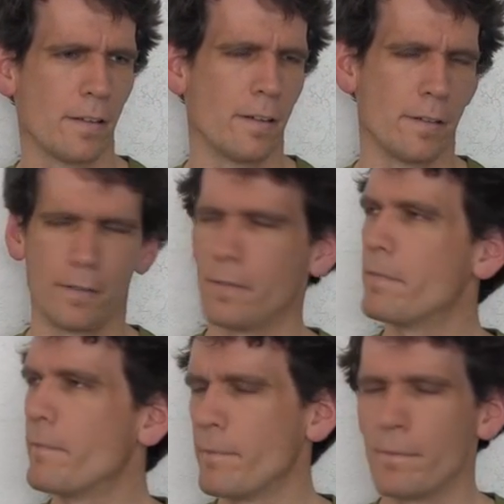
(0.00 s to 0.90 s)

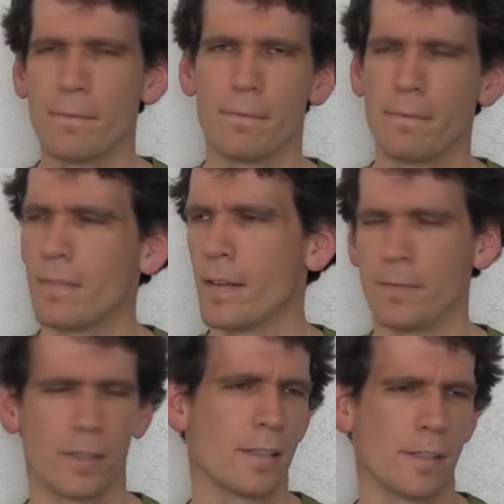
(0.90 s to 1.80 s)
So
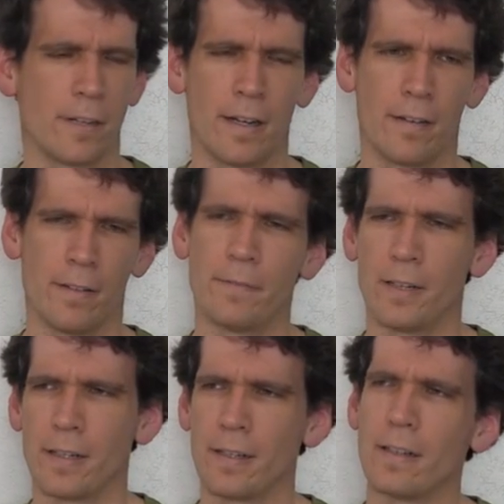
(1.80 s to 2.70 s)
I'm looking
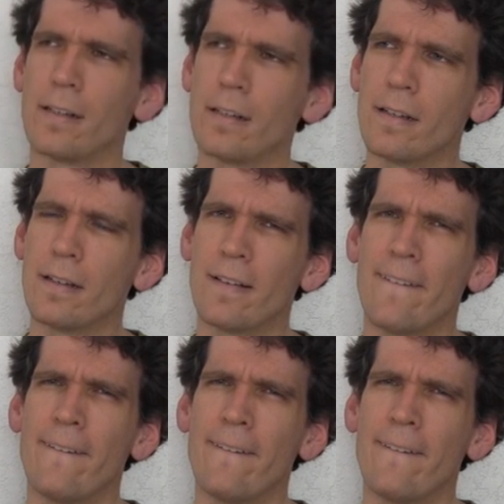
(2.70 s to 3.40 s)
around and I'm thinking,